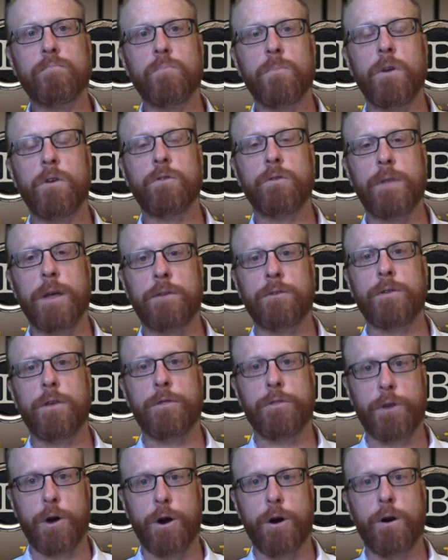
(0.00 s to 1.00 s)
So that's the
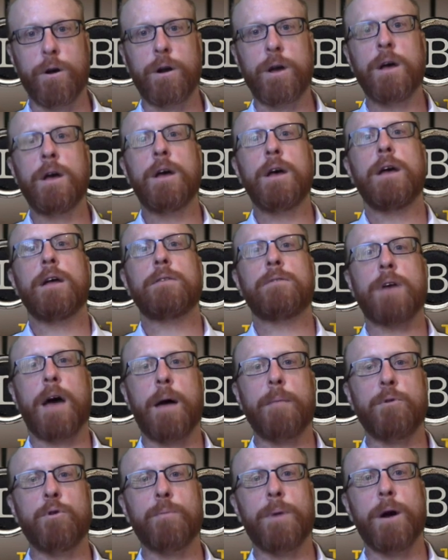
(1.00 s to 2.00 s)
third
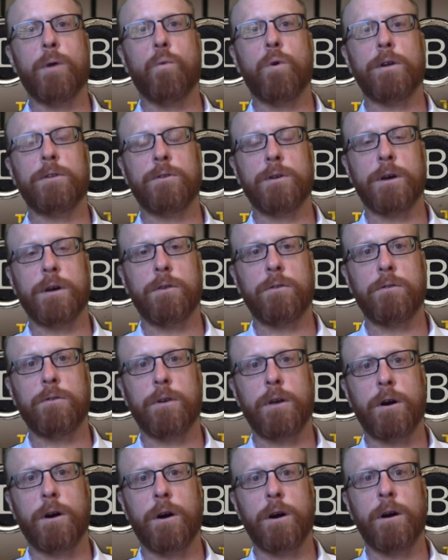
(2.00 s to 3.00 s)
time you might want to
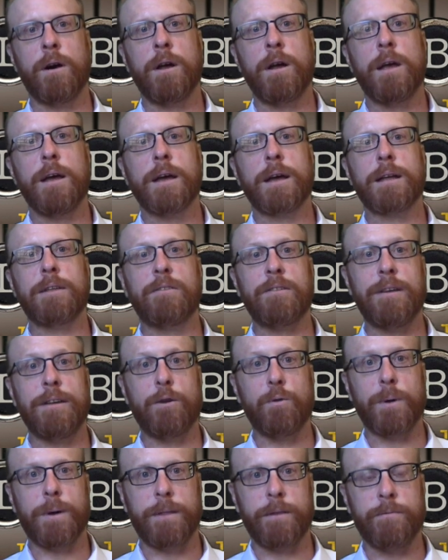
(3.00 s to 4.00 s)
consider
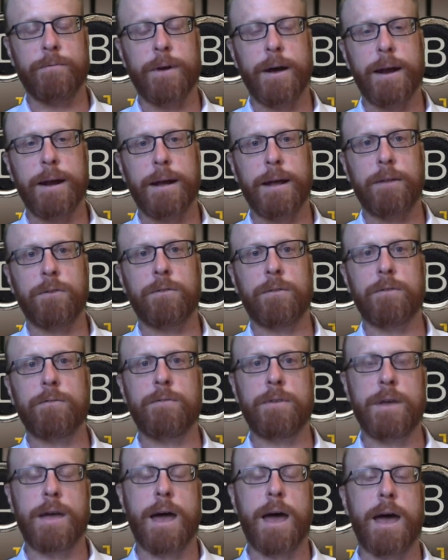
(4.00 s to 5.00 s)
continuing the fight against the
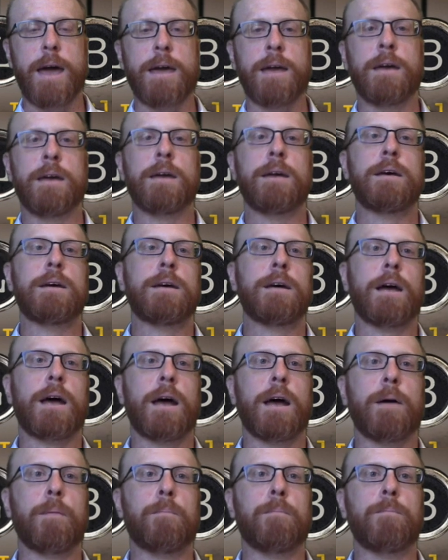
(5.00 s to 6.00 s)
VA
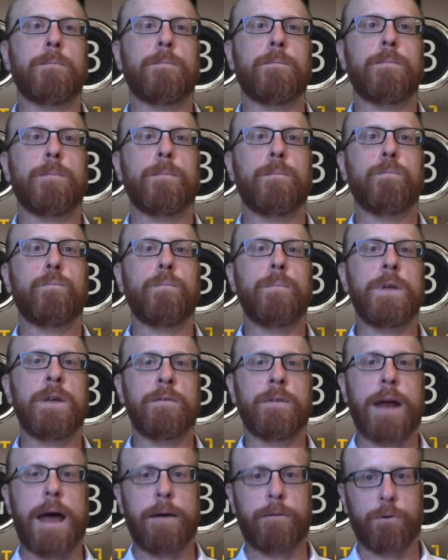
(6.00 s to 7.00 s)

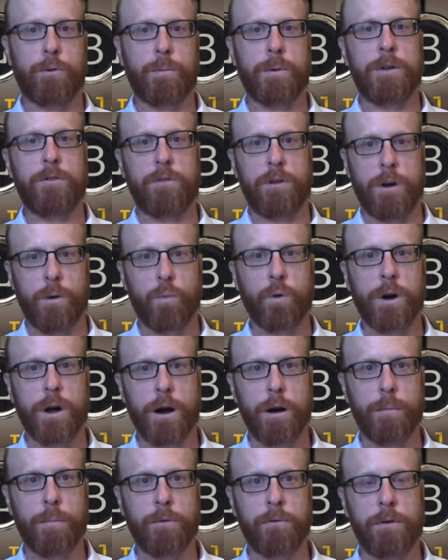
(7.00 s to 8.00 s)
even after reaching a
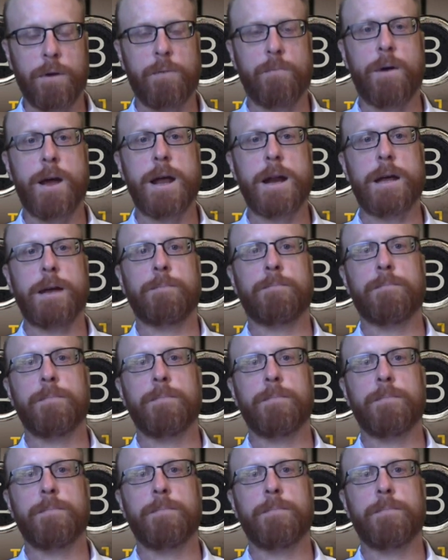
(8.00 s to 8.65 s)
100% rating.